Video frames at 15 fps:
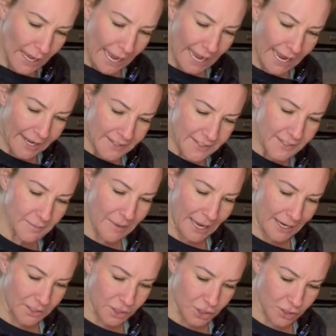add some
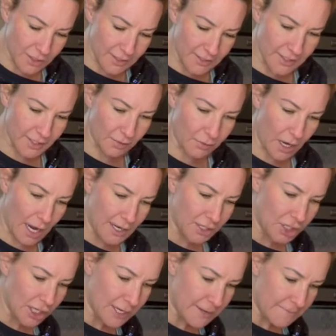extra
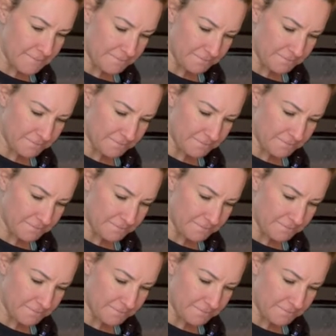sriracha.